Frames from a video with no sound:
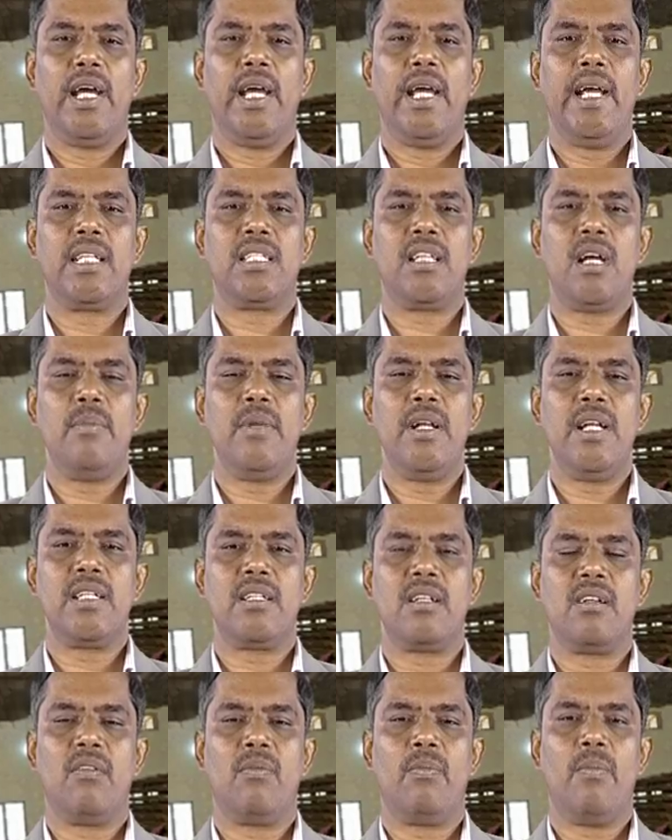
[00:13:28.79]

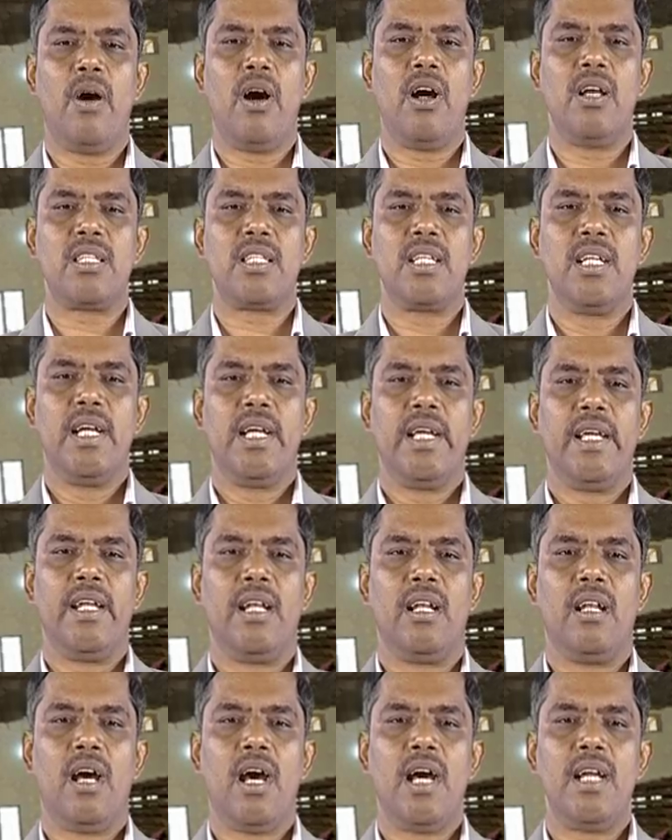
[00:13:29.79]
examination of mass
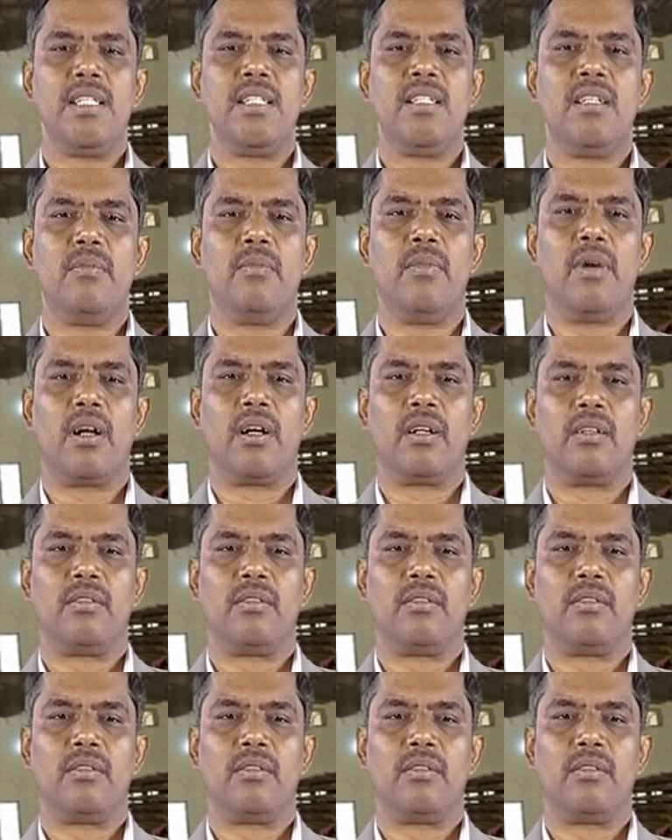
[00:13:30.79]
in large number.